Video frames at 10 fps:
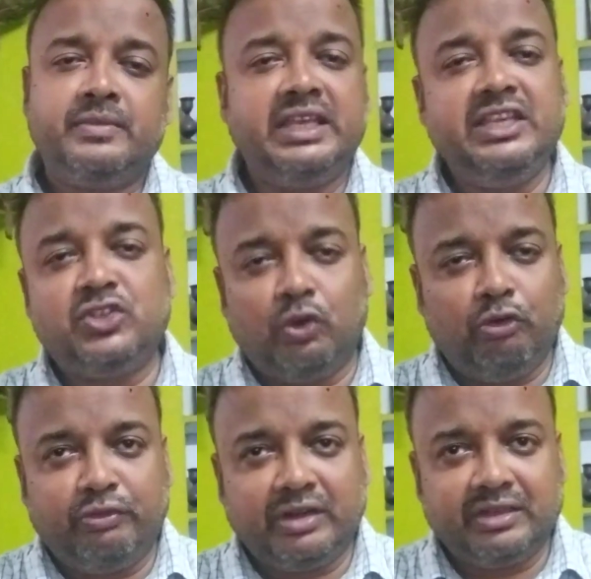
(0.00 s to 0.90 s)
is
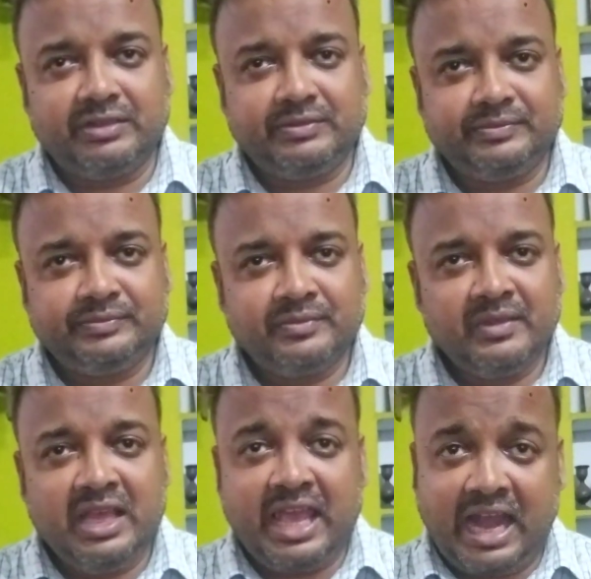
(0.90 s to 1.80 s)
over.
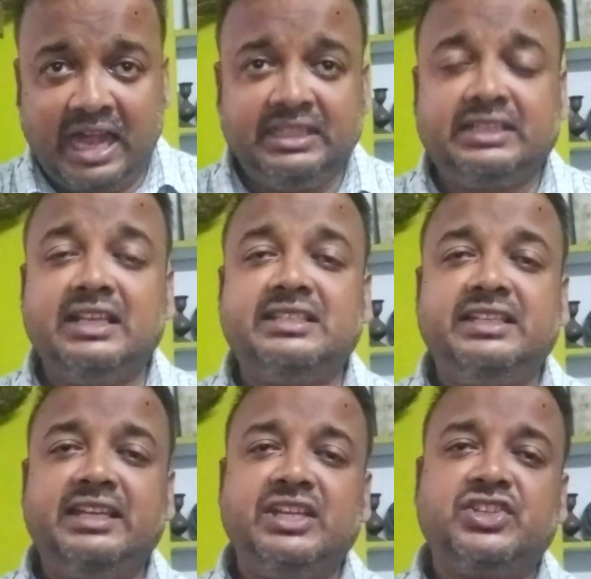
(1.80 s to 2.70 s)
Another
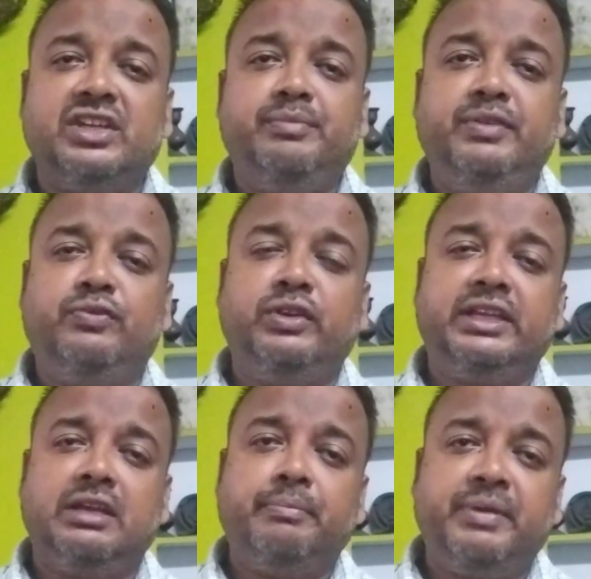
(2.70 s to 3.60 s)
consideration before
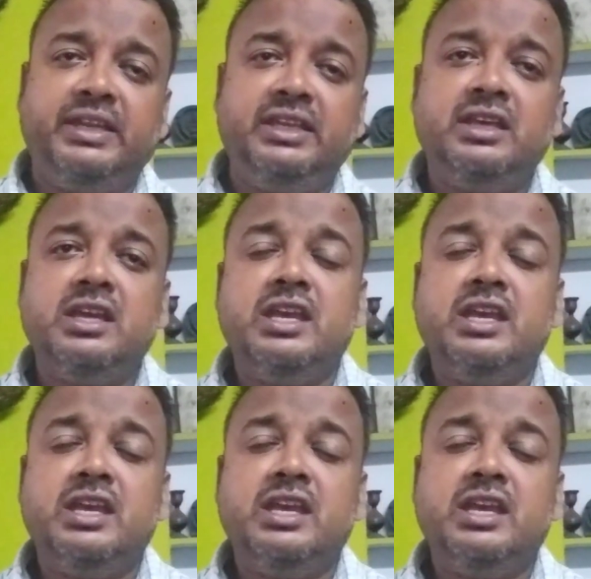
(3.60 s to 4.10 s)
a company